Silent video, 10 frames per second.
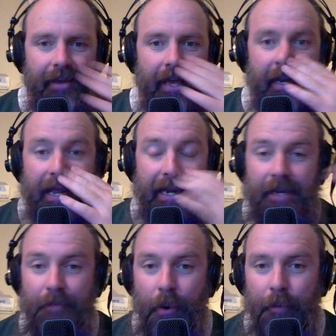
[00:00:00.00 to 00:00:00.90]
And at
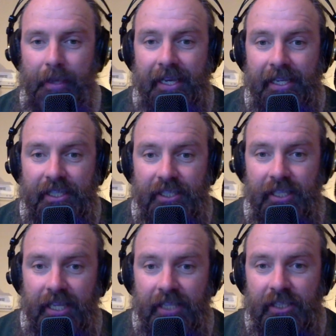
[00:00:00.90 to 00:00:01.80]
any moment,
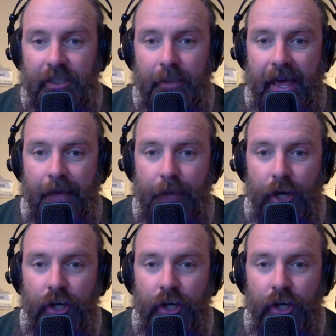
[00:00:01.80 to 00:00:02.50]
she might have my